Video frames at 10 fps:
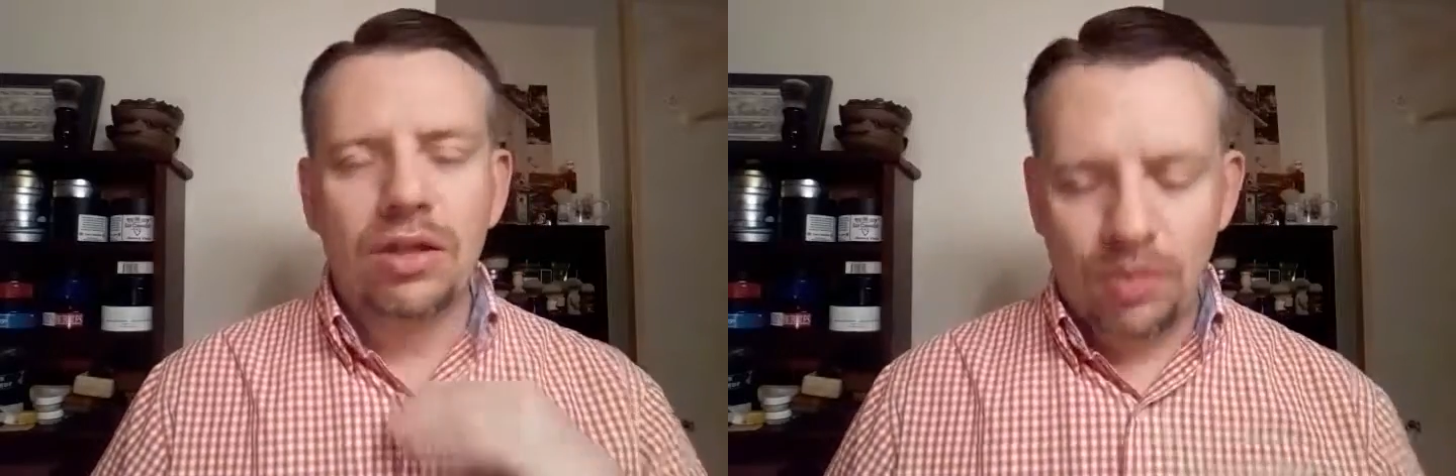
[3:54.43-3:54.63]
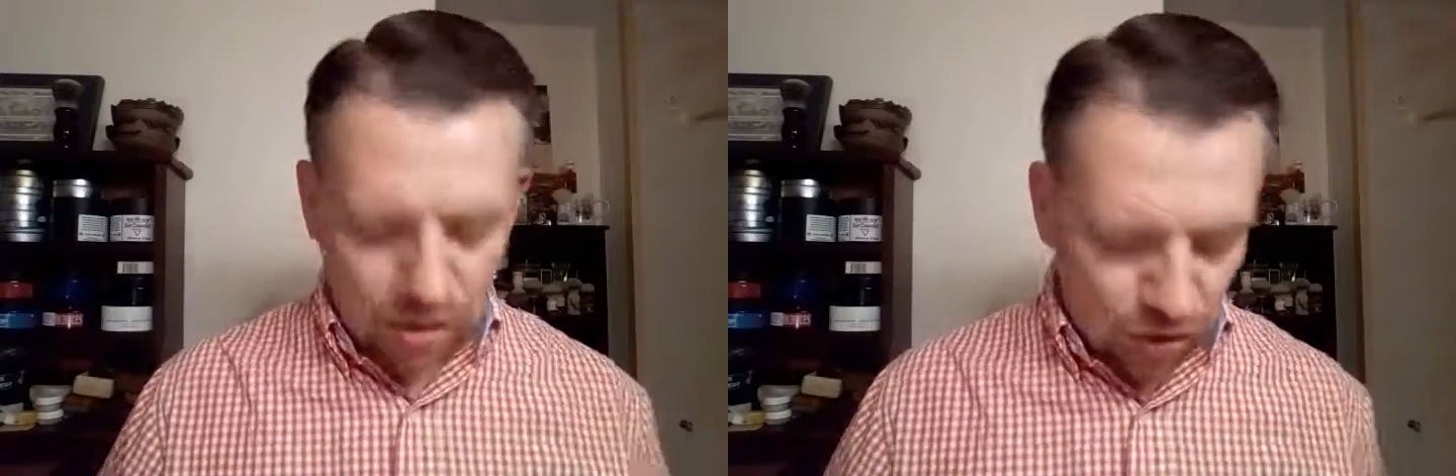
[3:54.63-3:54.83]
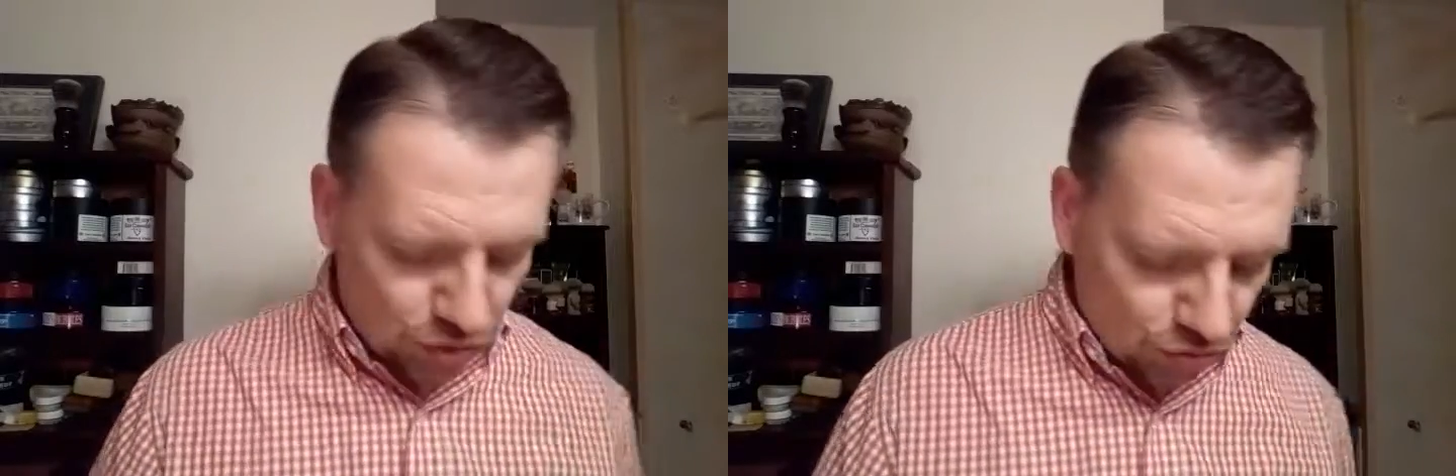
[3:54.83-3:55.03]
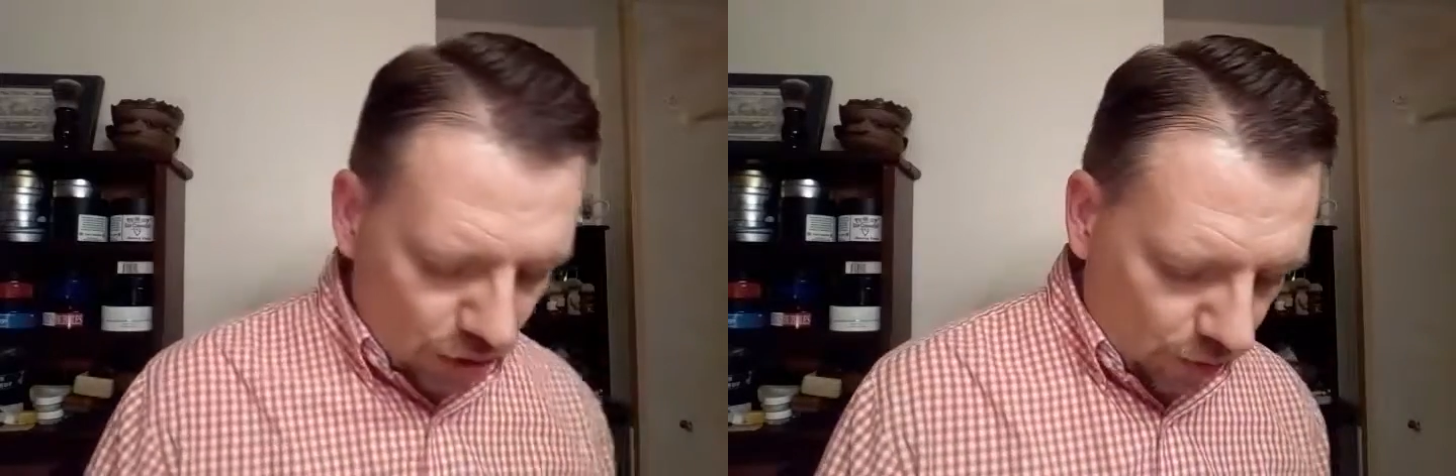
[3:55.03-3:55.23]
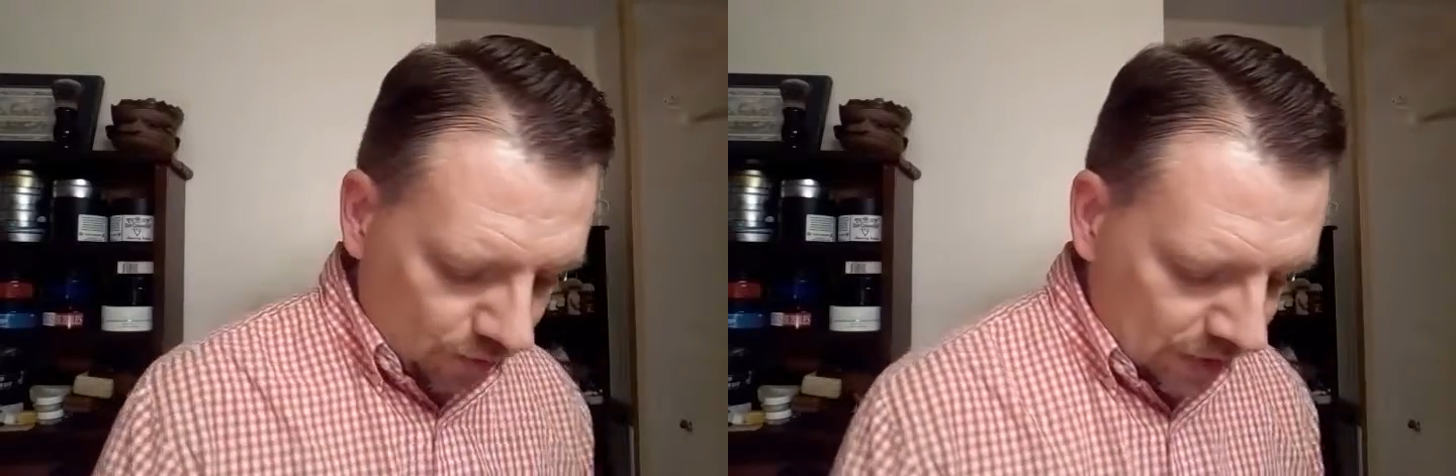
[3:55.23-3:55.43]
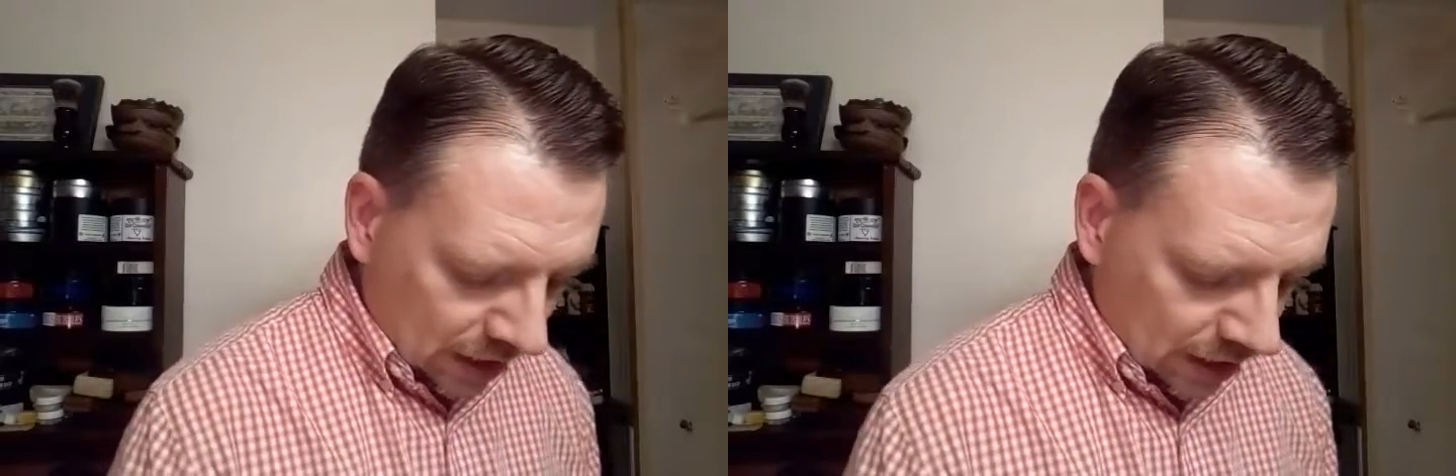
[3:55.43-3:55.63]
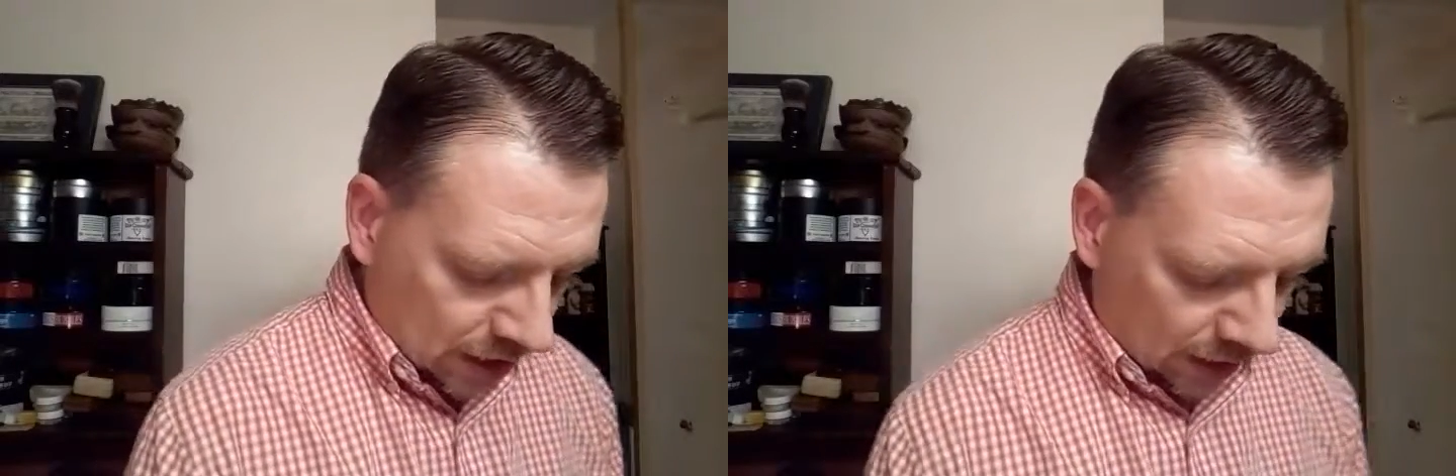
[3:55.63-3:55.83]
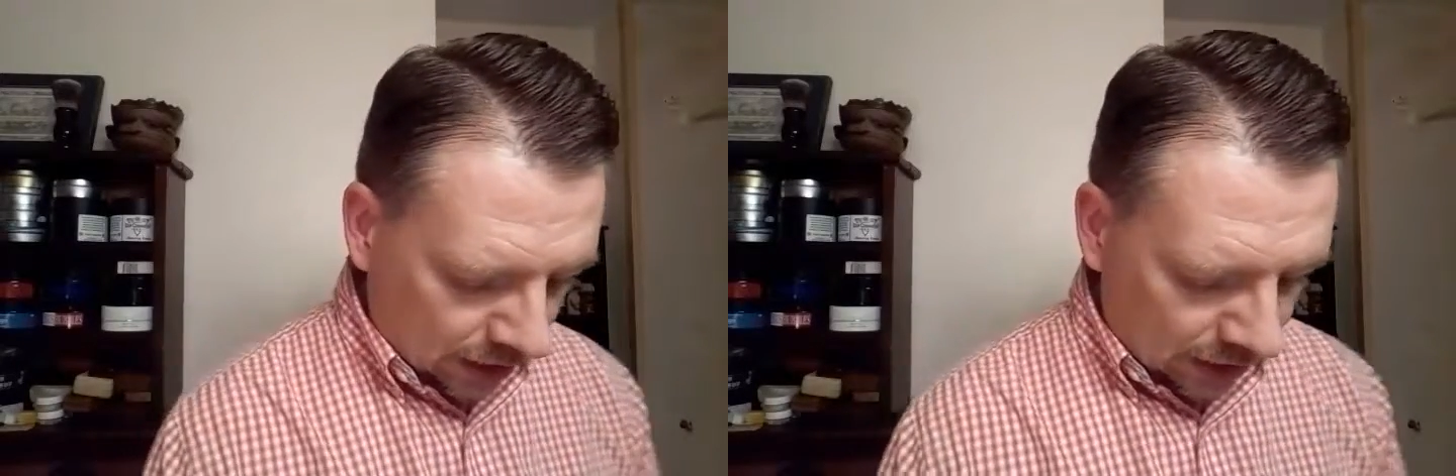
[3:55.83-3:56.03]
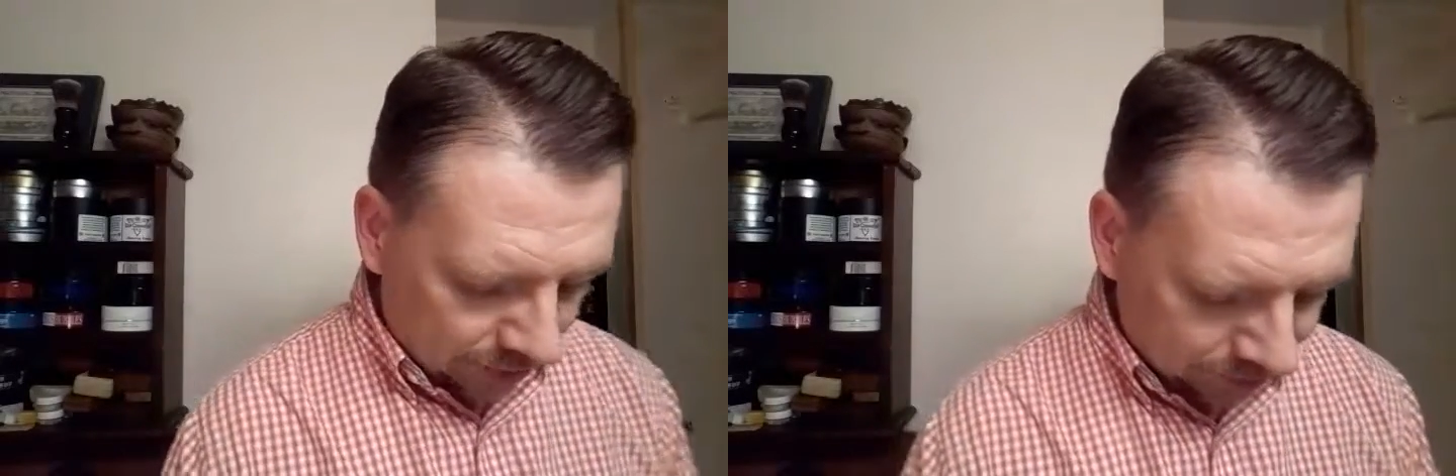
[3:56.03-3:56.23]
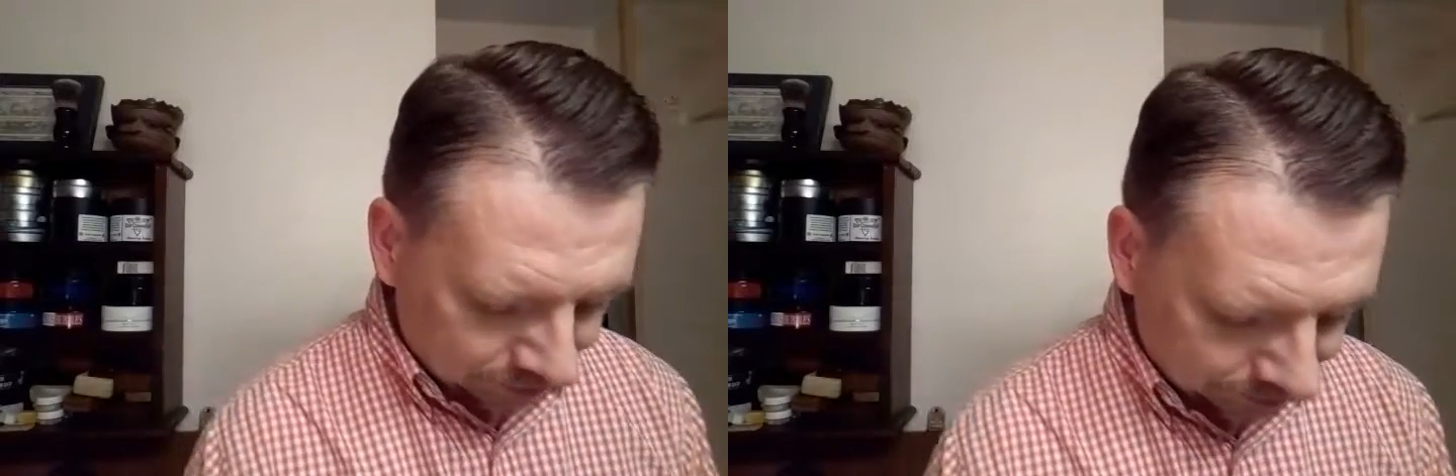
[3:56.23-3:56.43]
you know, on your throat.
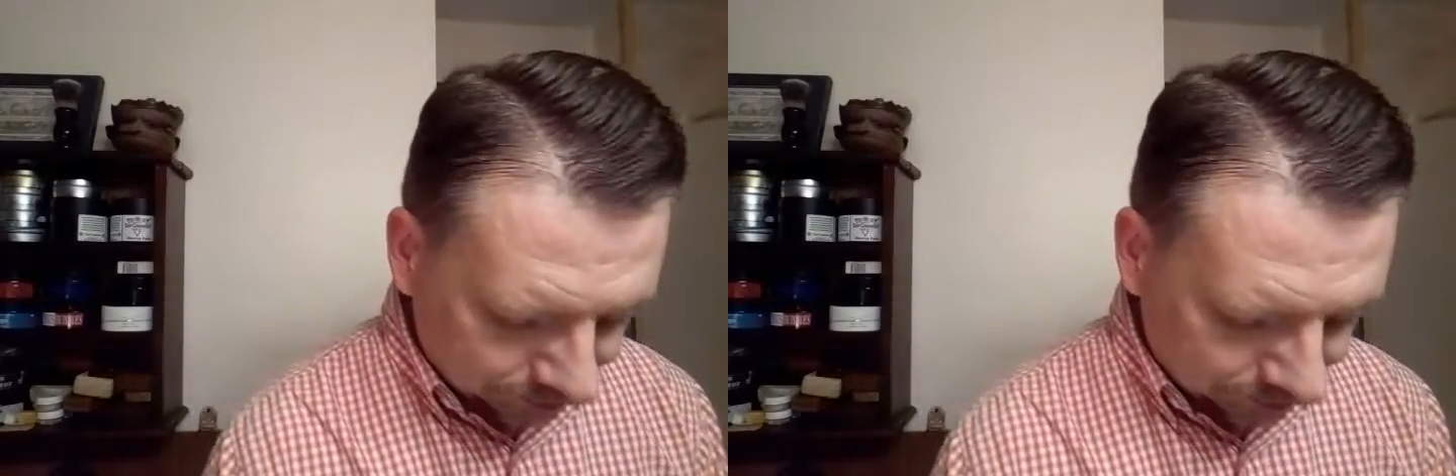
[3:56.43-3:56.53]
Um,